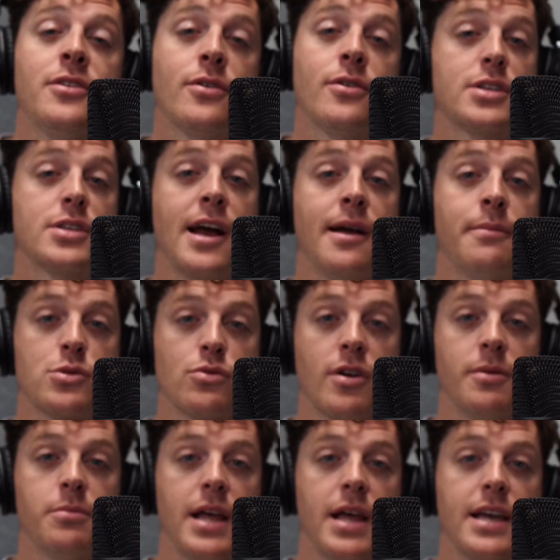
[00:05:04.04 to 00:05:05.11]
there are times where
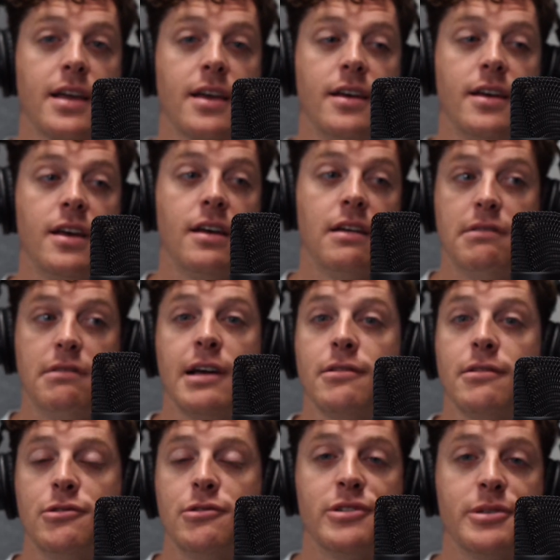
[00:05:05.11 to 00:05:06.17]
I'm like, I don't
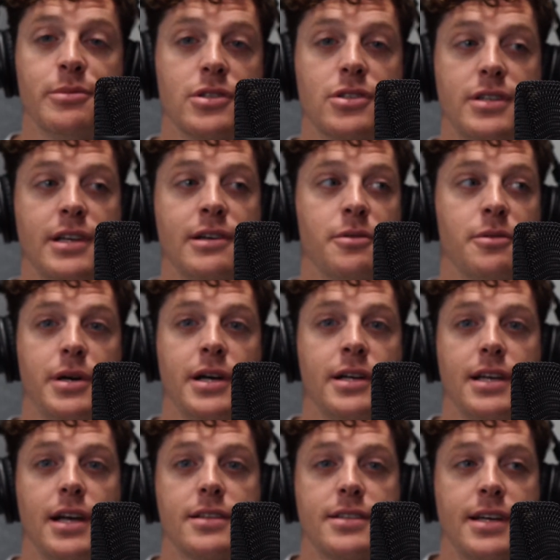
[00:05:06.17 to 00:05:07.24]
know what I'm going to say on a podcast.